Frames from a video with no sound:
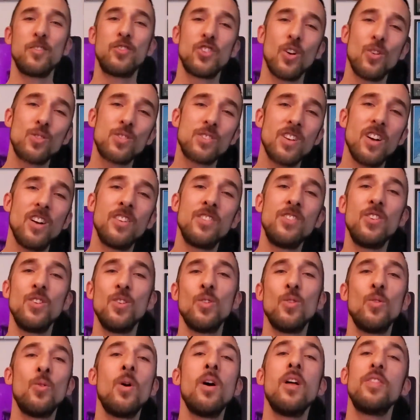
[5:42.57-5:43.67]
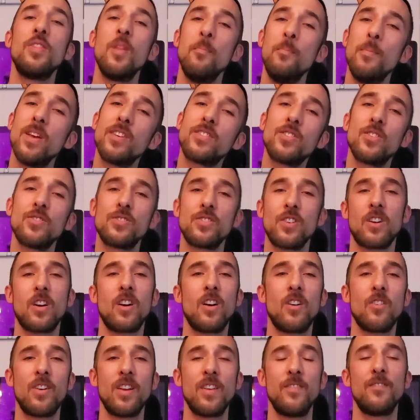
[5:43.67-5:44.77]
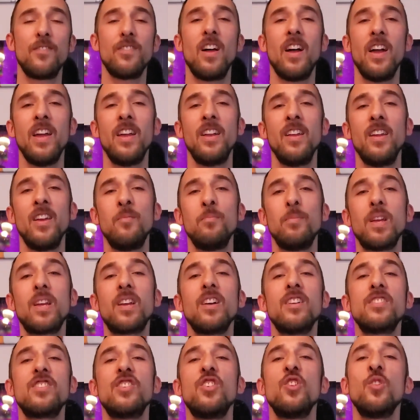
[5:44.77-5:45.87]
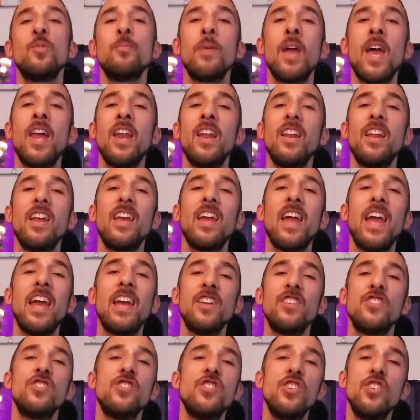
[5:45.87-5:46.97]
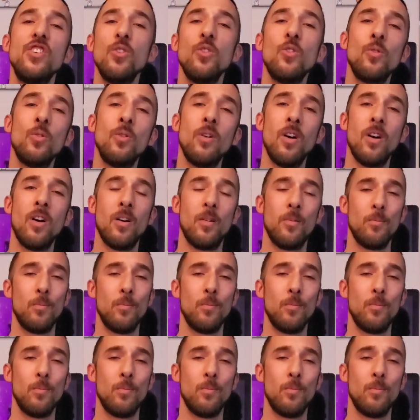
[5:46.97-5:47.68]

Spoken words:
joke's on you. The missiles are already flying in because humanity hates you